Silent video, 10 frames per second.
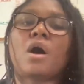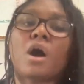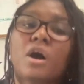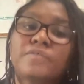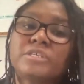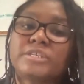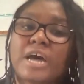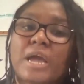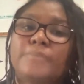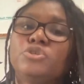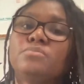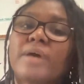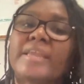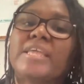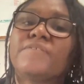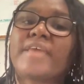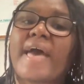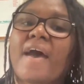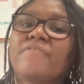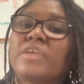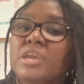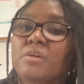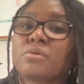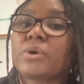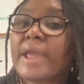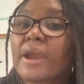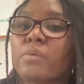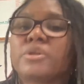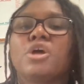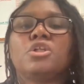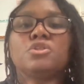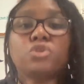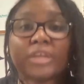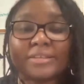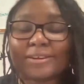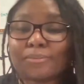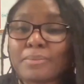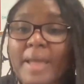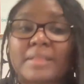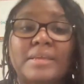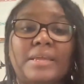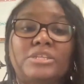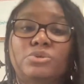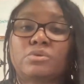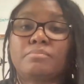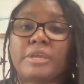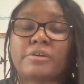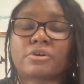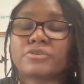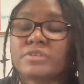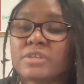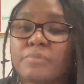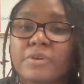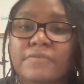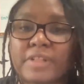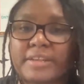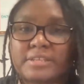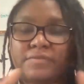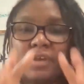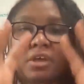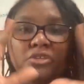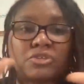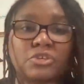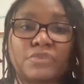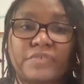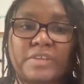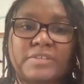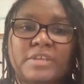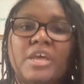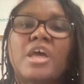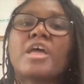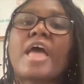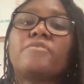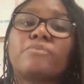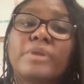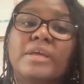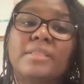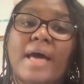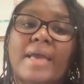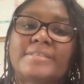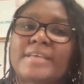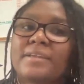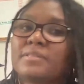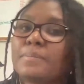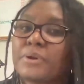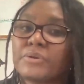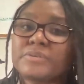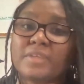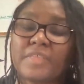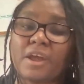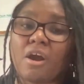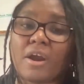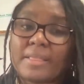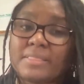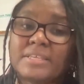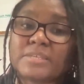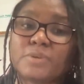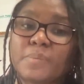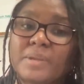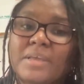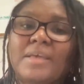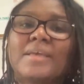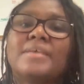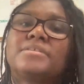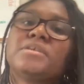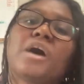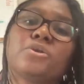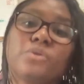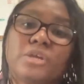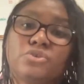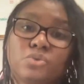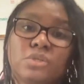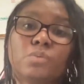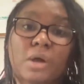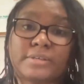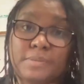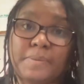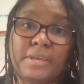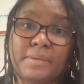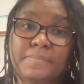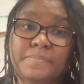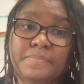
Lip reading: Oftentimes, you might even have the hero or heroine looking directly into a mirror or some reflective surface and realize that the person that they are in this moment is not who they truly want to be.